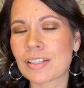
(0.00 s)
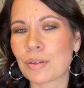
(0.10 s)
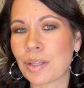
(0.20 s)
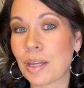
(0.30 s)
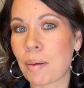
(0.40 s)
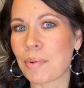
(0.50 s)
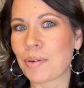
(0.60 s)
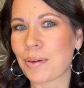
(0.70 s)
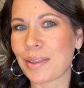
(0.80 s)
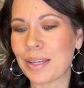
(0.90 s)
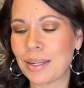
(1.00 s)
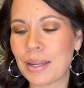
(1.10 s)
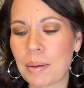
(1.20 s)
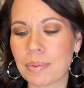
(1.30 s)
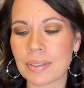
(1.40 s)
so I think I'm going to really
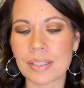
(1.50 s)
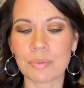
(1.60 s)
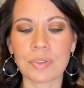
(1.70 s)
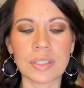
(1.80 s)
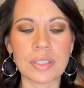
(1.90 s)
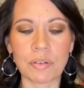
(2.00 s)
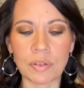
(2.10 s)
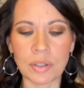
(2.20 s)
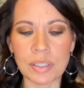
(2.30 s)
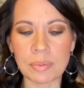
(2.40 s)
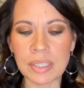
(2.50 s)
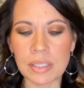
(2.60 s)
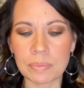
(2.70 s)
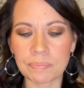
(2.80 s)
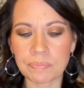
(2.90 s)
dabble in some fun stuff for
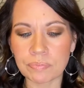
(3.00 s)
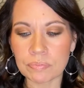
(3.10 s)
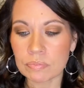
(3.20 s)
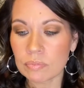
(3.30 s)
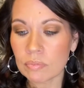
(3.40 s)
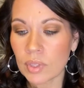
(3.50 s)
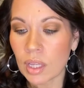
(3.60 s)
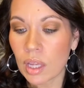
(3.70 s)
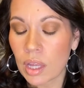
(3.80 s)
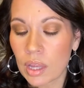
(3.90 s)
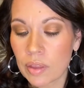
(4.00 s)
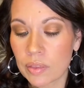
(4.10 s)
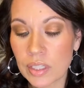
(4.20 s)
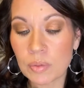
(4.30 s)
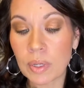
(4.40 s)
Christmas.
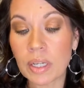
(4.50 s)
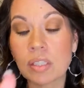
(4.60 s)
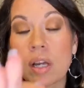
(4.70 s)
This one is